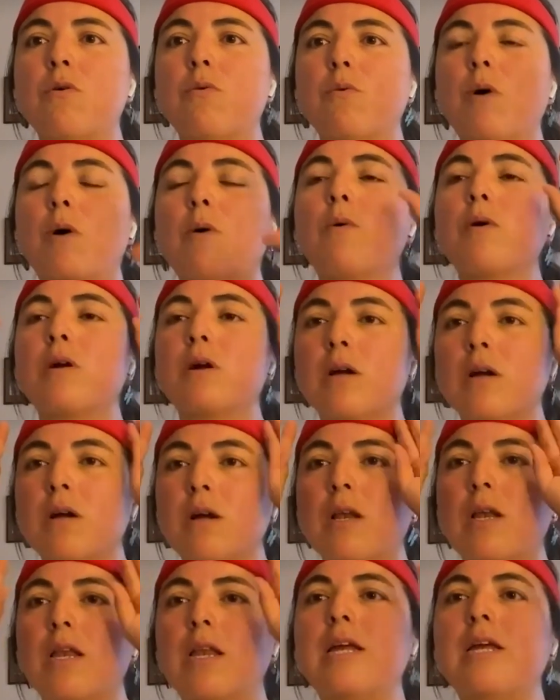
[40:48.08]
what we're
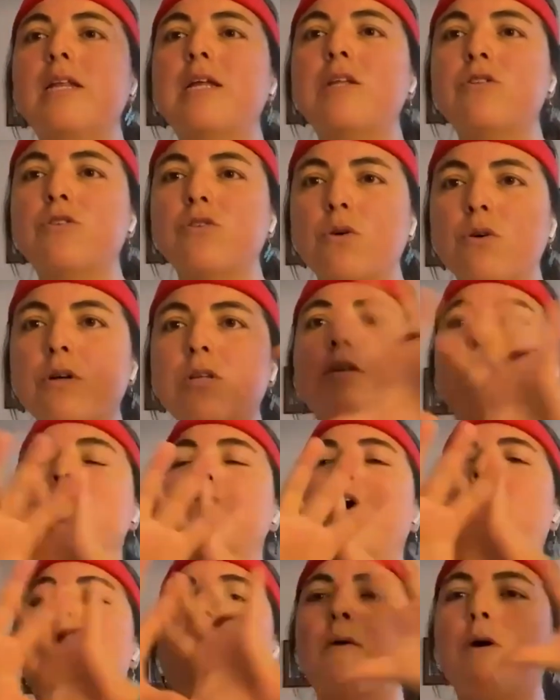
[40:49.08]
leaning towards of
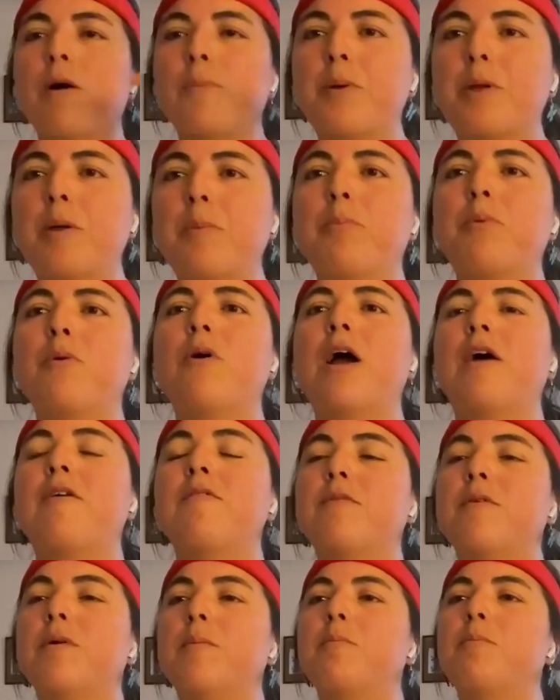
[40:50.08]
how our people have
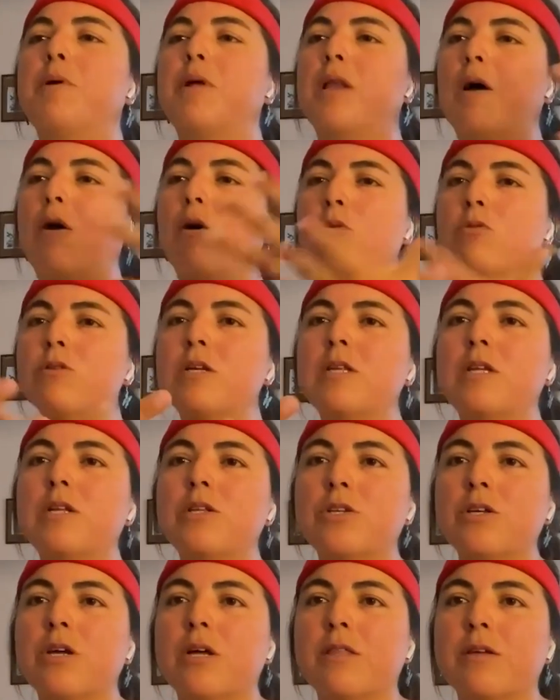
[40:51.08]
been holding
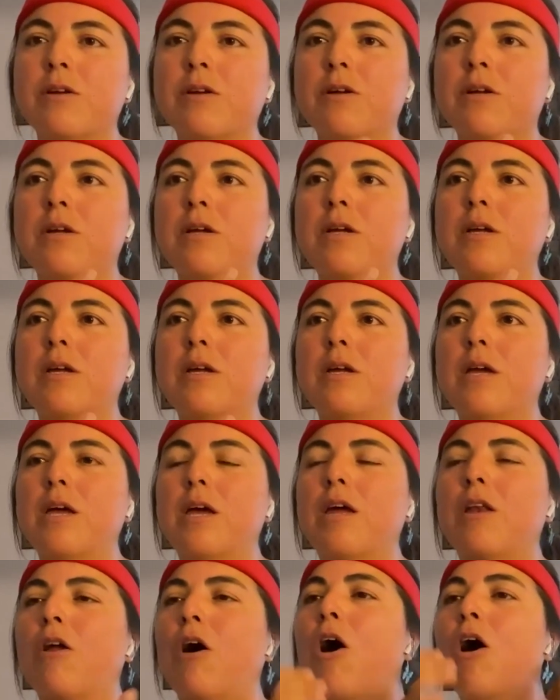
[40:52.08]
each other
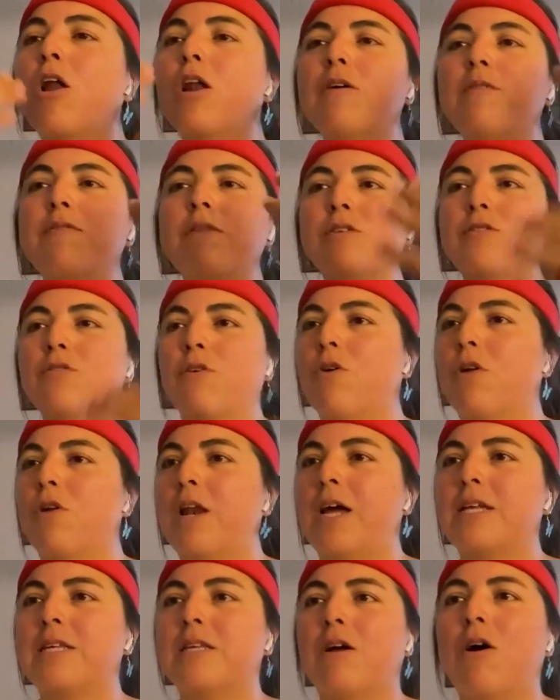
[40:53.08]
and all of these
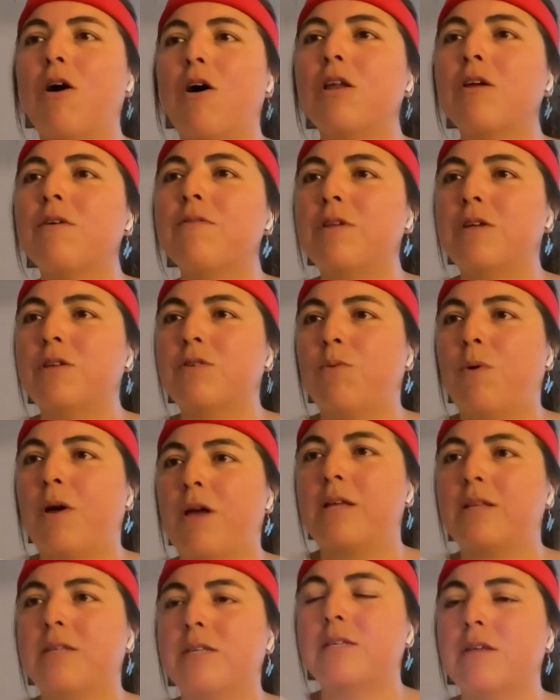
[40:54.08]
olas, all of these
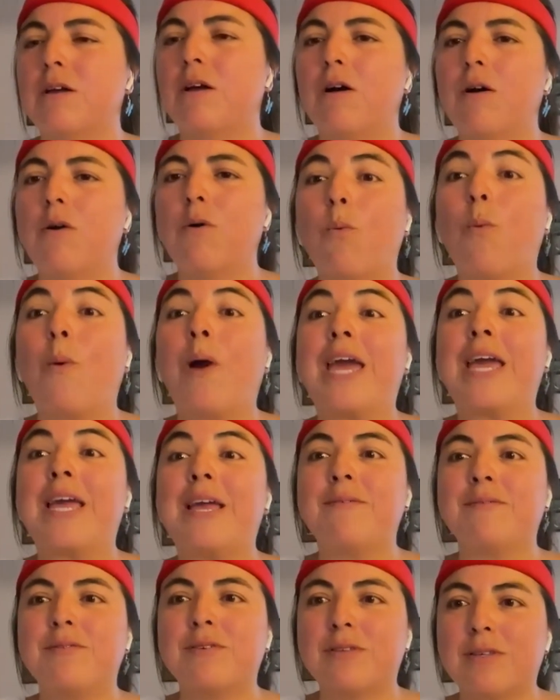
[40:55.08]

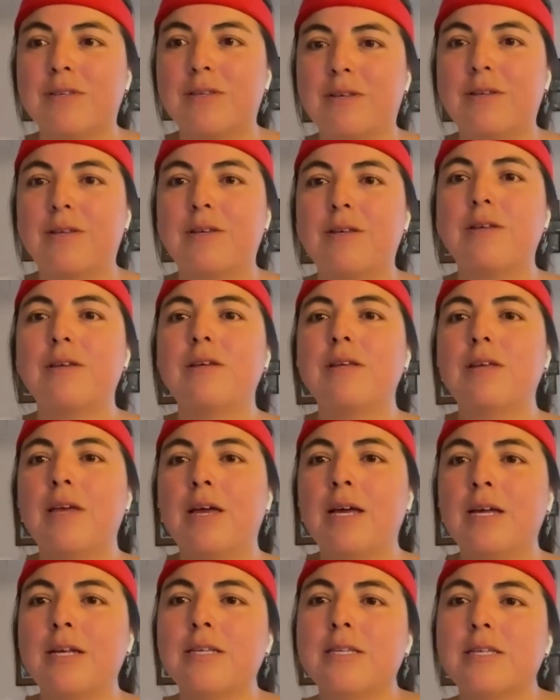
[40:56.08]
waves.
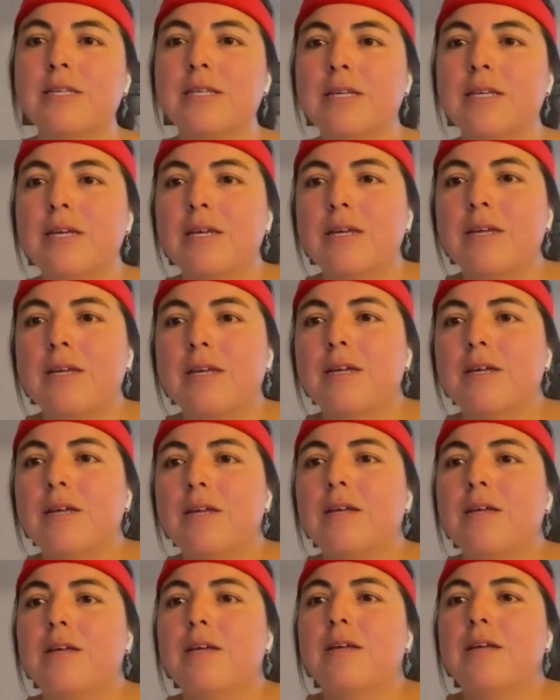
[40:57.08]
Yes.
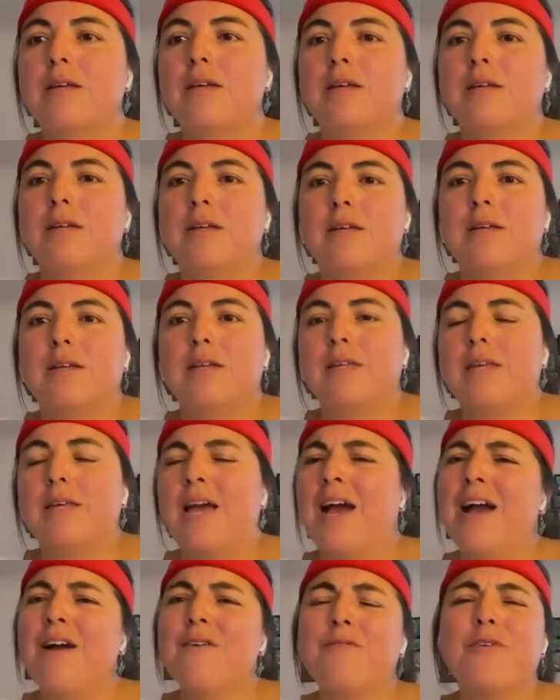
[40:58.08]

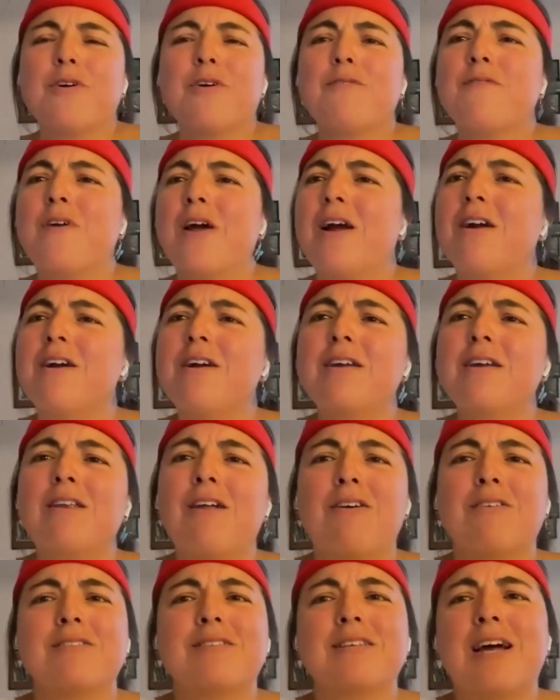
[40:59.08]
Yeah, for a very
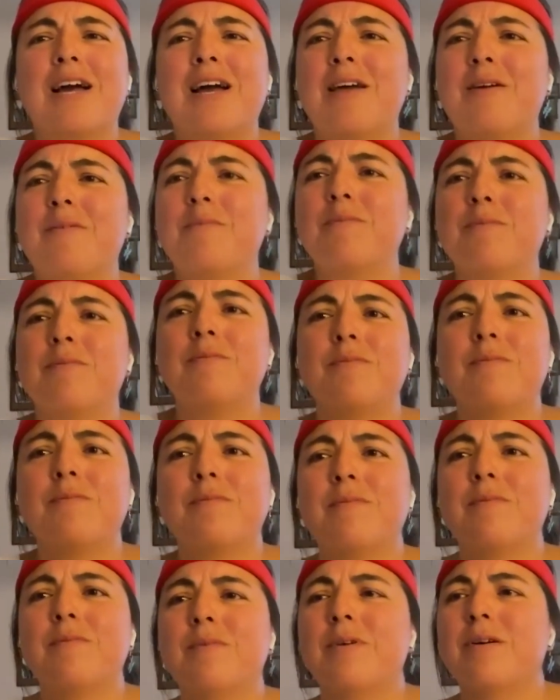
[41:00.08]
long time.
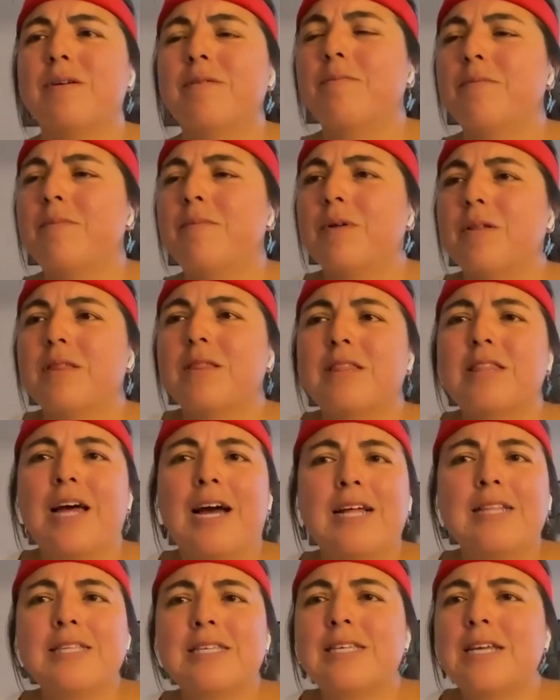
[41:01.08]

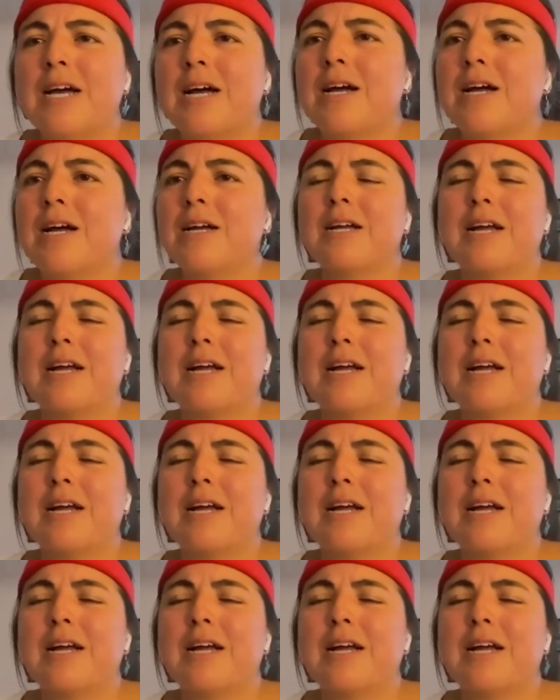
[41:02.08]
Danza,